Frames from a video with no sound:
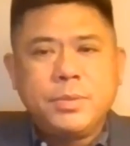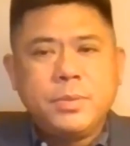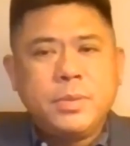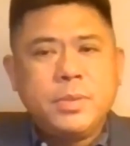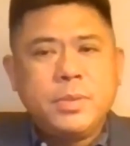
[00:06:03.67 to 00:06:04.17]

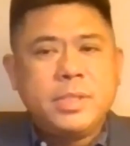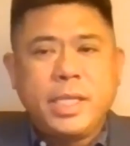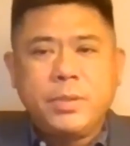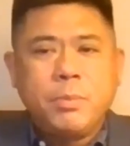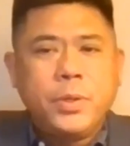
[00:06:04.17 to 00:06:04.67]
Say good
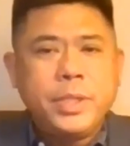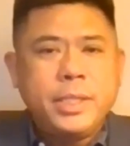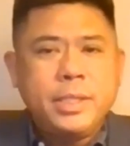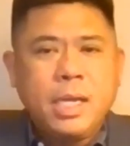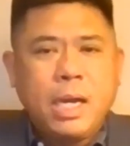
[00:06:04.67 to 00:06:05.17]
morning,
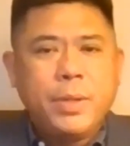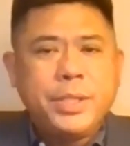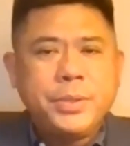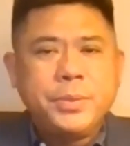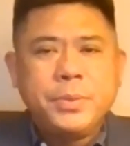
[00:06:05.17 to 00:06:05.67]
how are
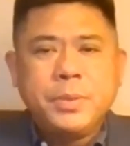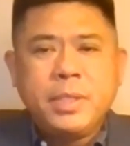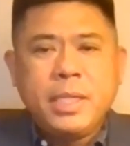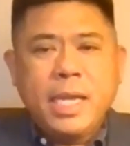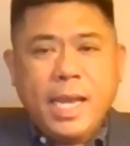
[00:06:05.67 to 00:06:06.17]
you?
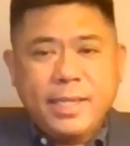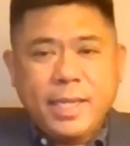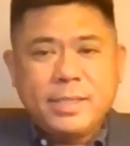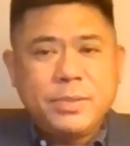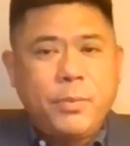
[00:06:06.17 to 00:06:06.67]
And
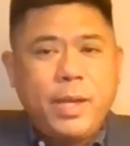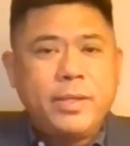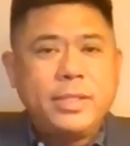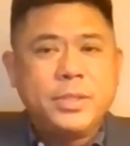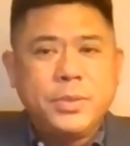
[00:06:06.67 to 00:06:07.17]
yes, weather
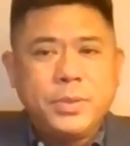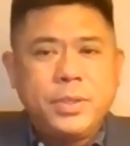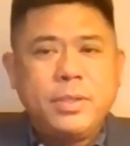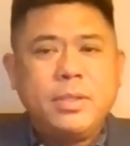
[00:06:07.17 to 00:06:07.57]
is a good